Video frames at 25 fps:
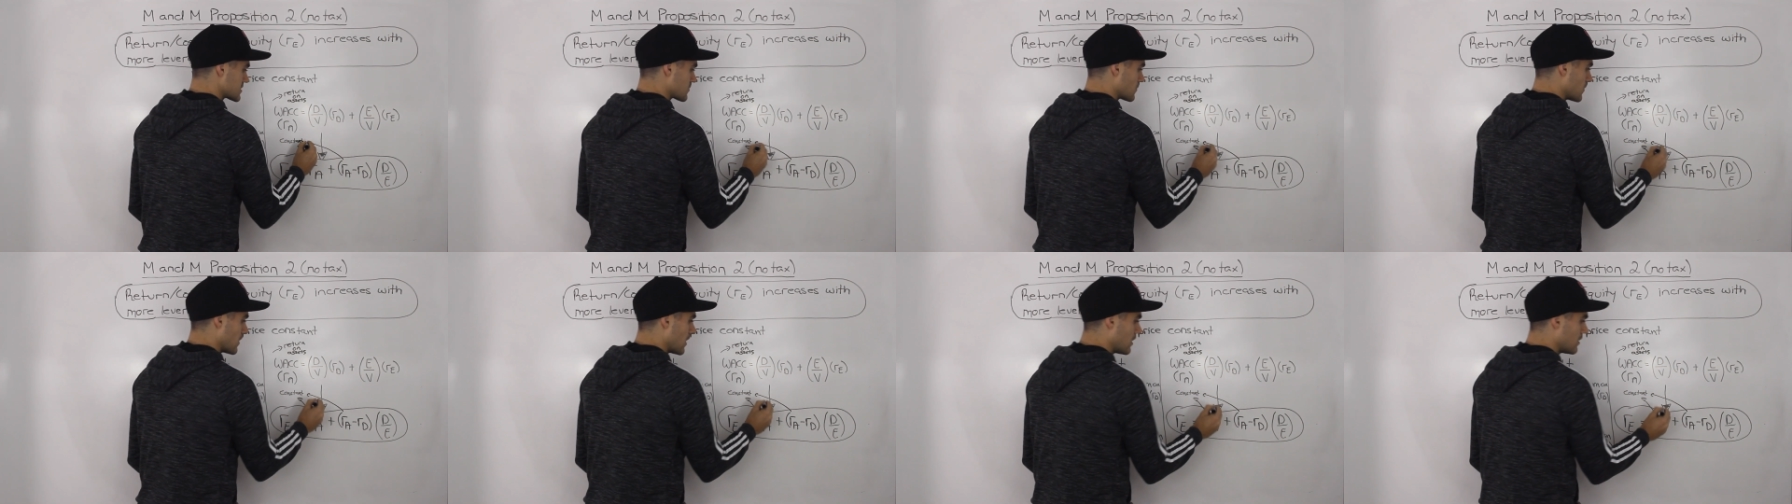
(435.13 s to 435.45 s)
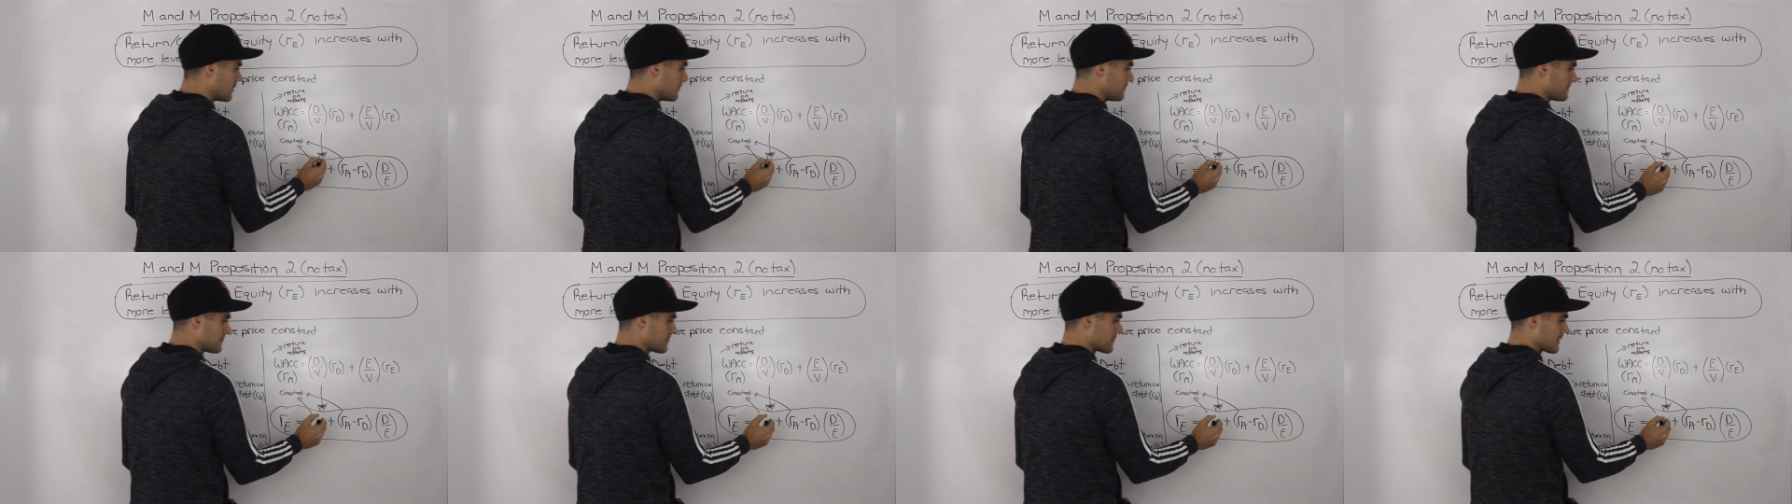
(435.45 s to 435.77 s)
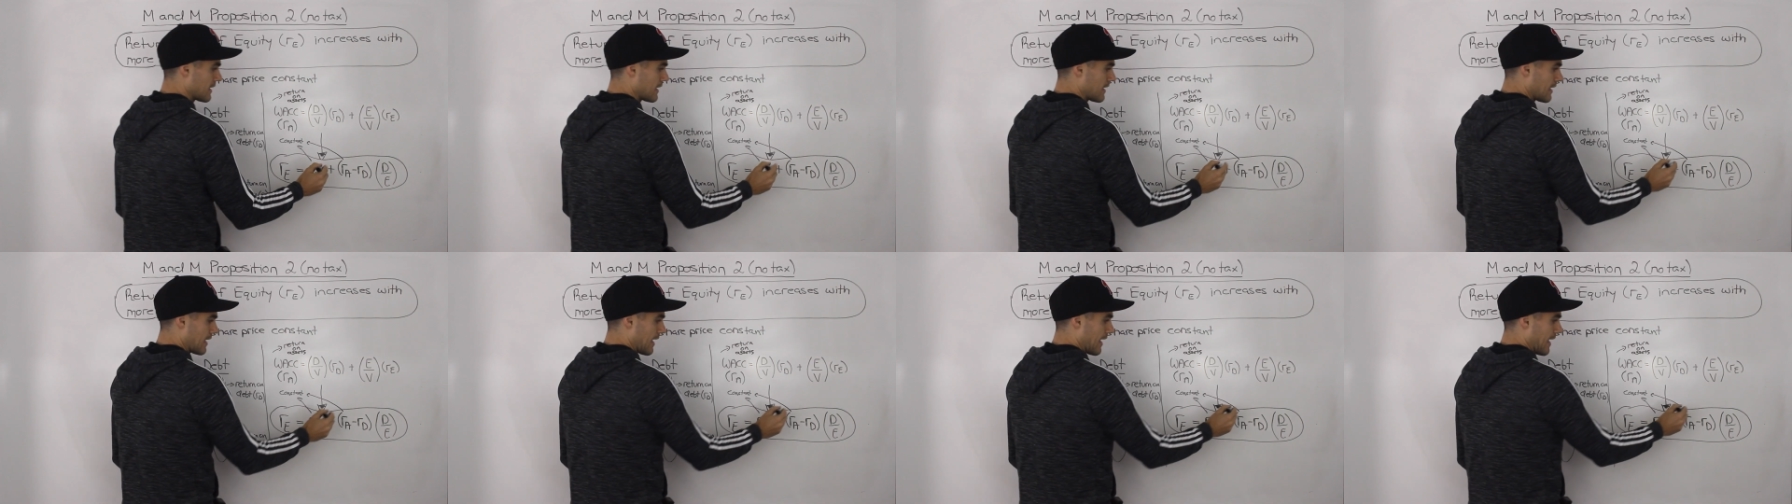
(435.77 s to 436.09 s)
as well.
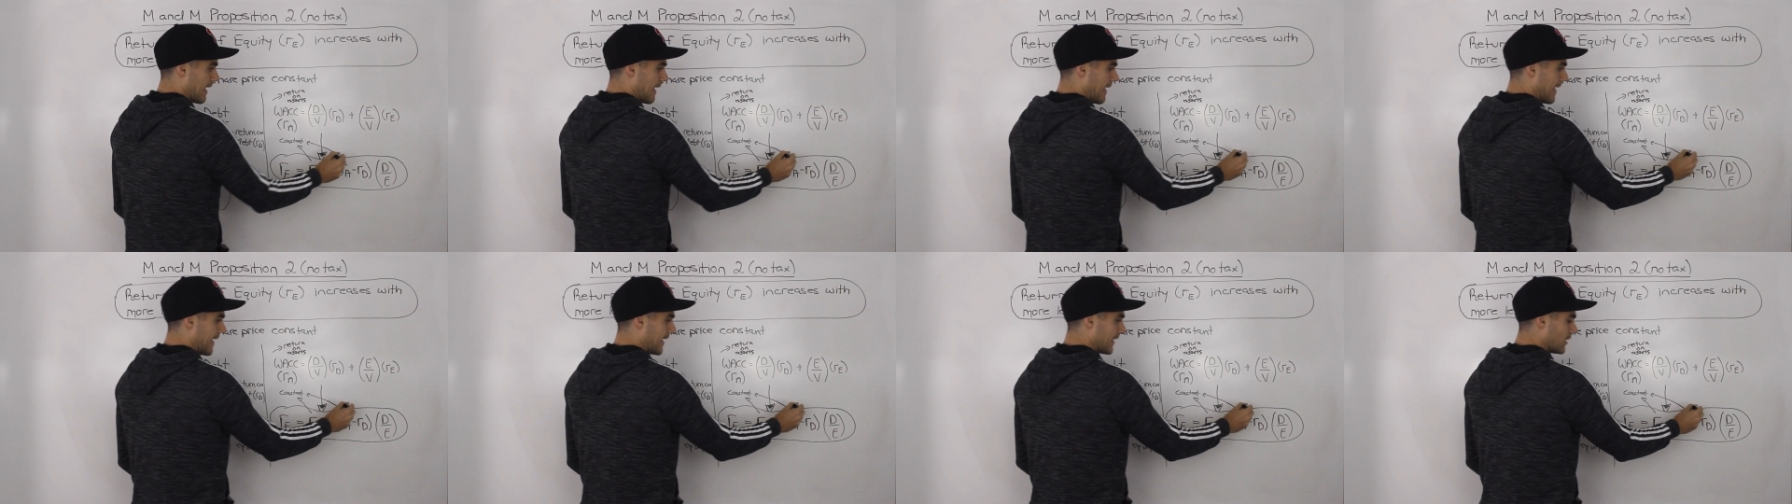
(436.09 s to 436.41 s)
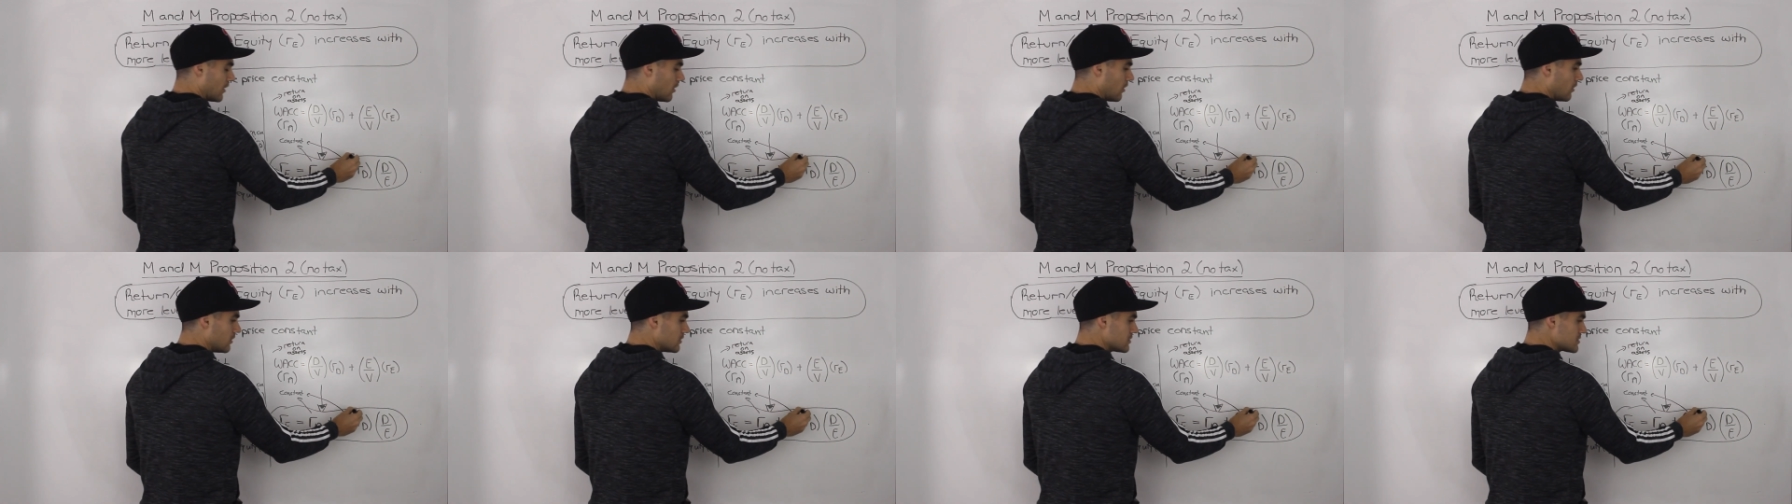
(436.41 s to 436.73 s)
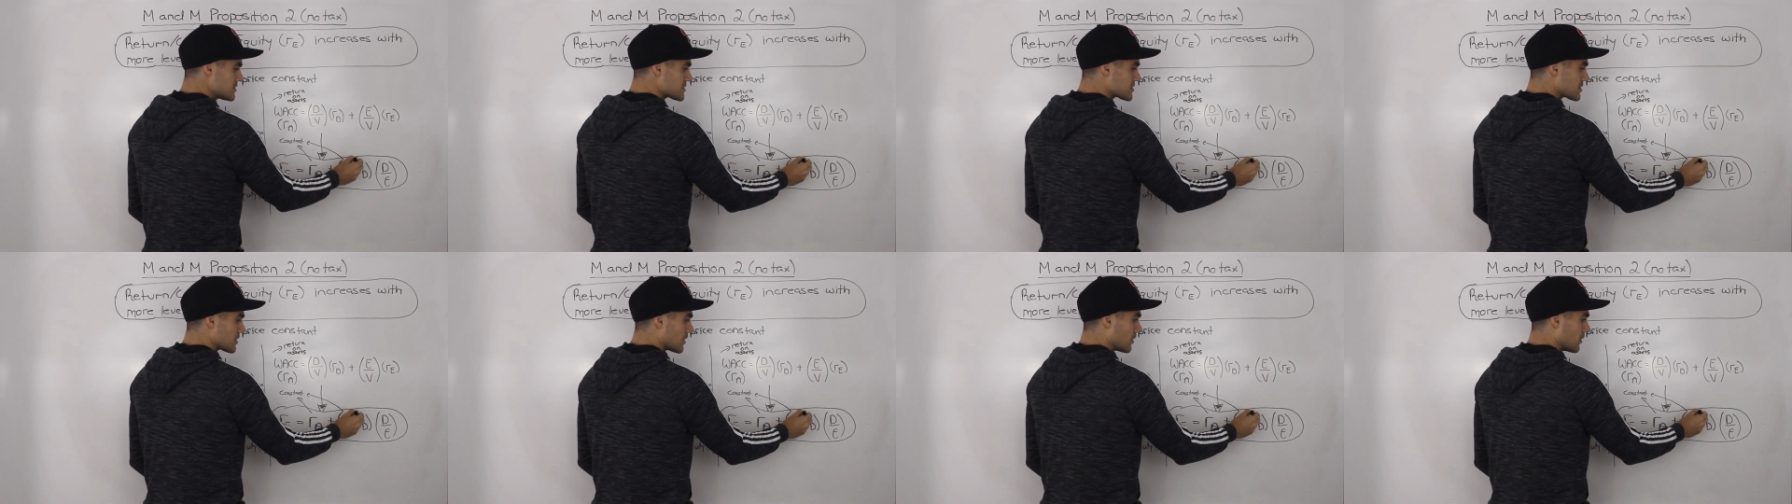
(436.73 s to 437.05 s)
And
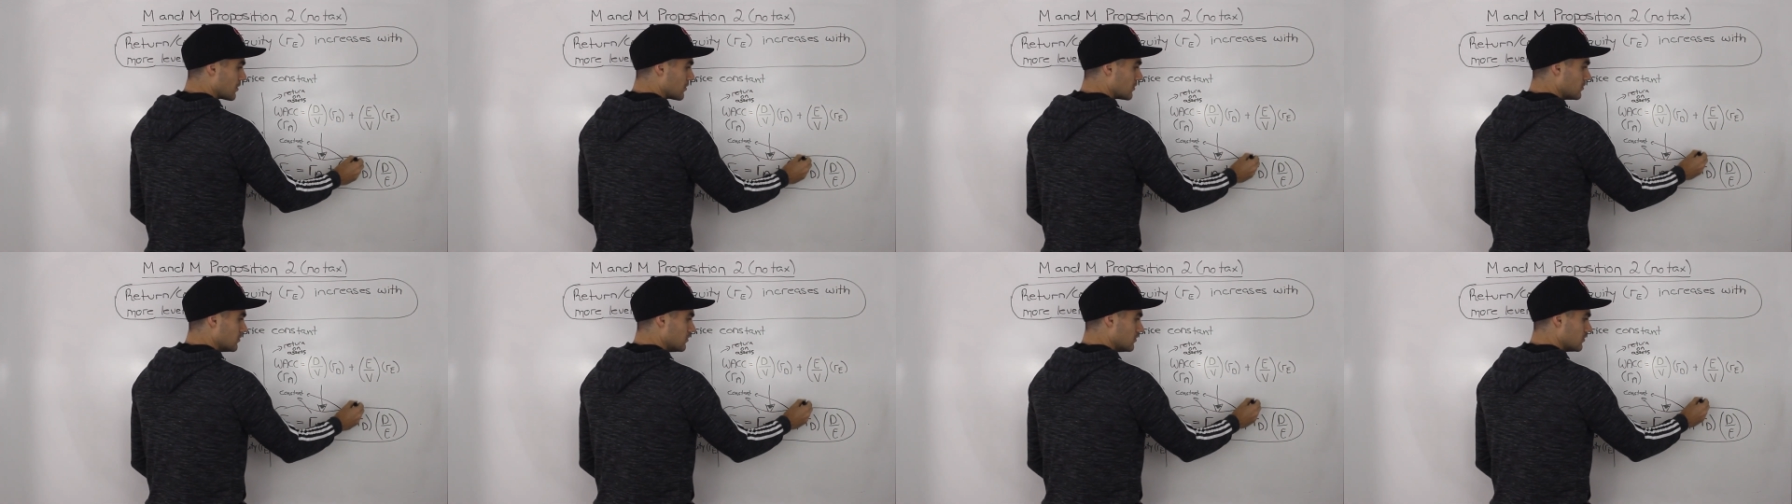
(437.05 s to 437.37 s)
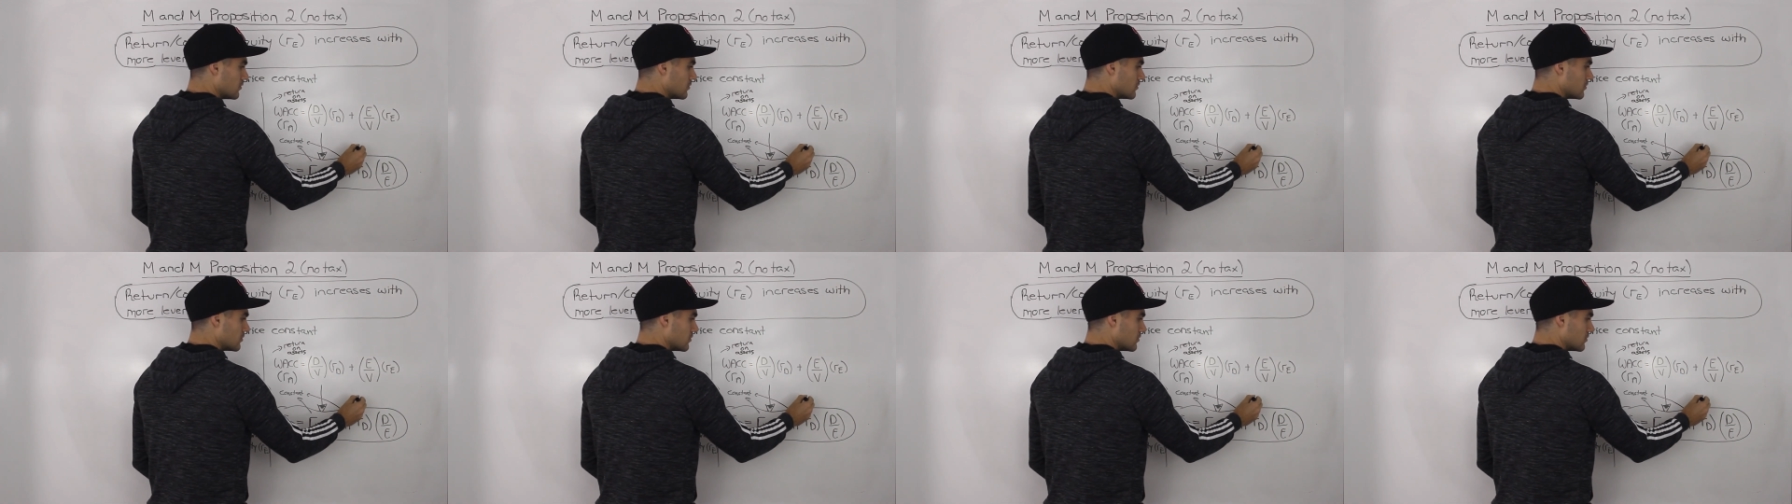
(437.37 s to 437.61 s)
also,